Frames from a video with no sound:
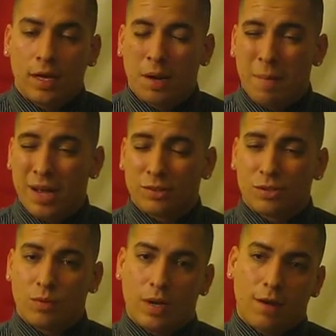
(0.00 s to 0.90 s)
and about
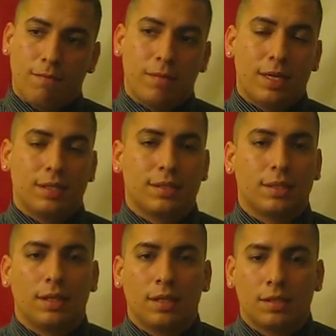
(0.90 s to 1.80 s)
12 minutes
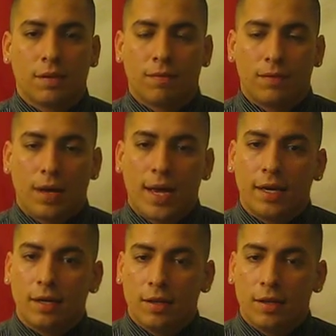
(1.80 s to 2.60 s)
into flight,